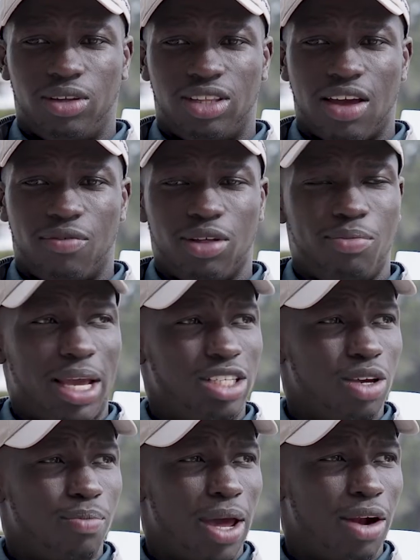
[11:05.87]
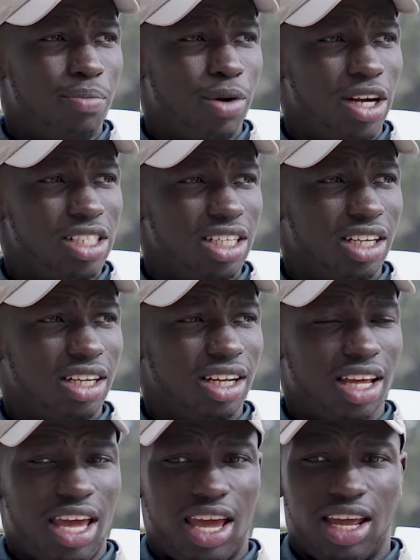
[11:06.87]
you definitely makes you a better person
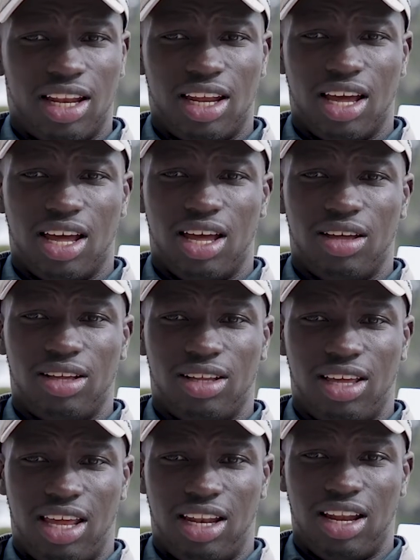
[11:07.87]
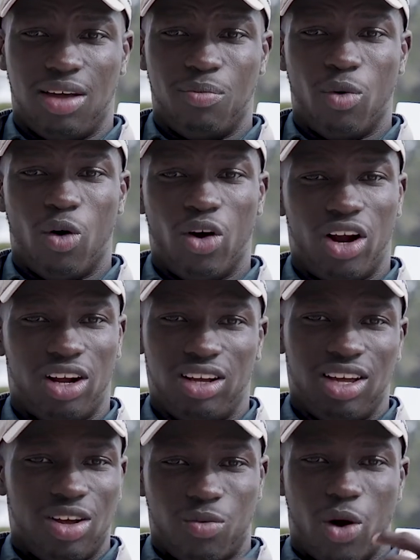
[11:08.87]
and a more
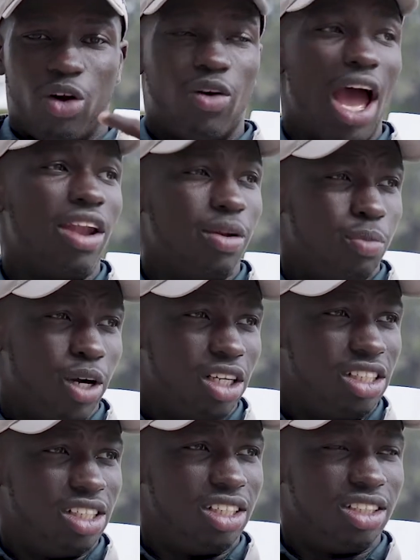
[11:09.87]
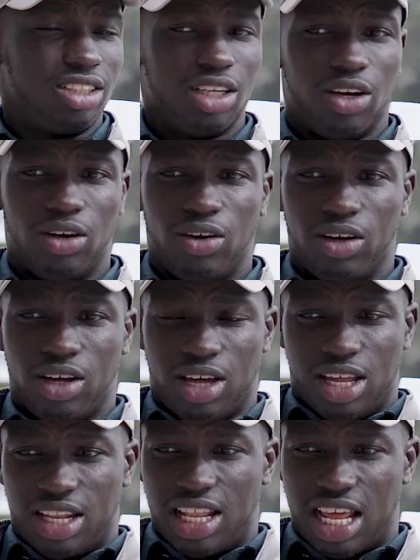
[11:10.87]
well-rounded person. So
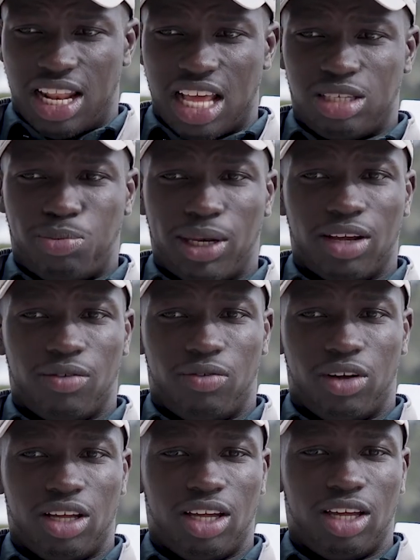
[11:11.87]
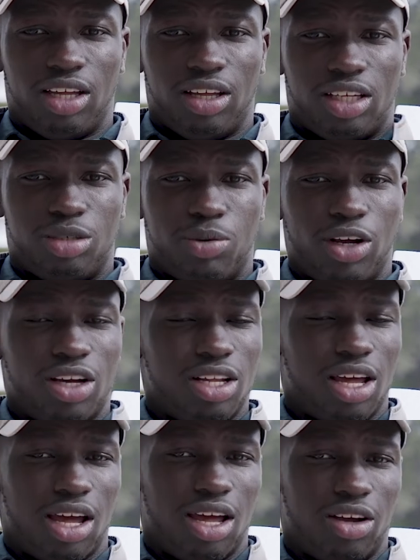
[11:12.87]
that's been a really
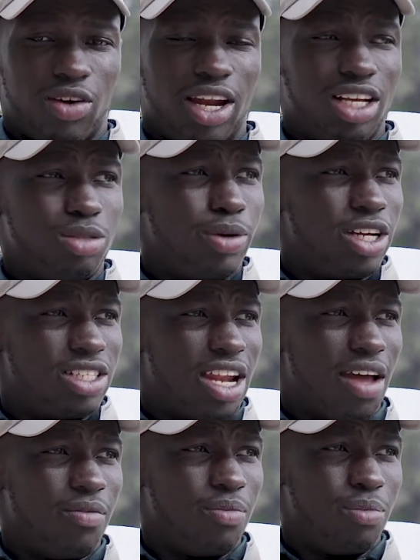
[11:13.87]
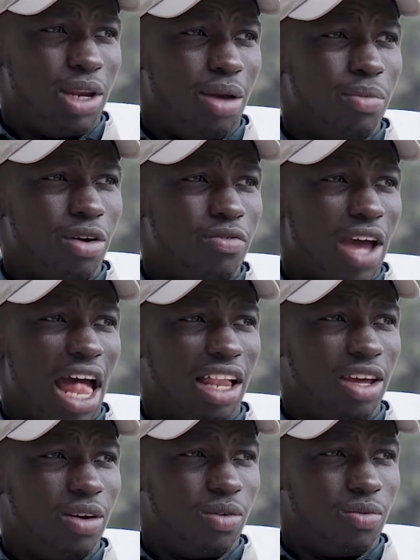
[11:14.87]
great experience that I've been able to
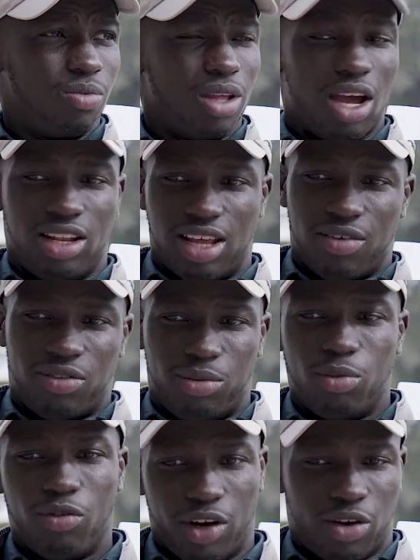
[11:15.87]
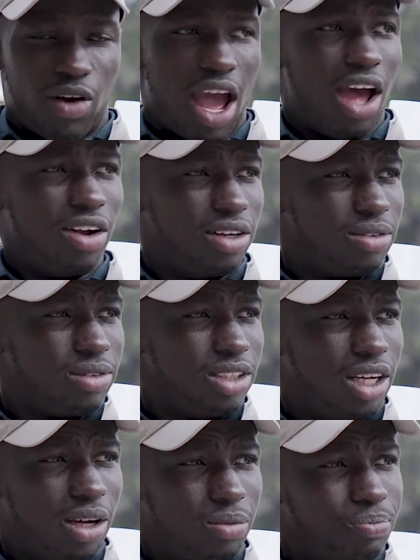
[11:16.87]
value. Definitely moving around.
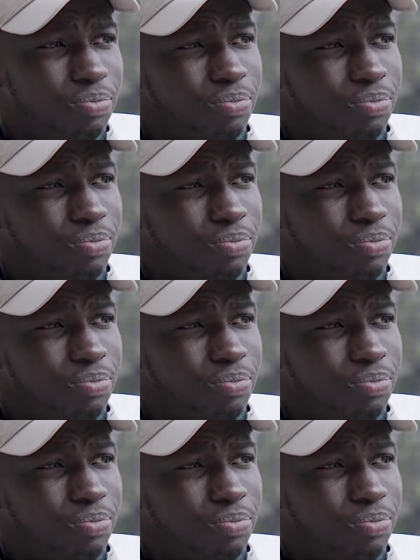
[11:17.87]
So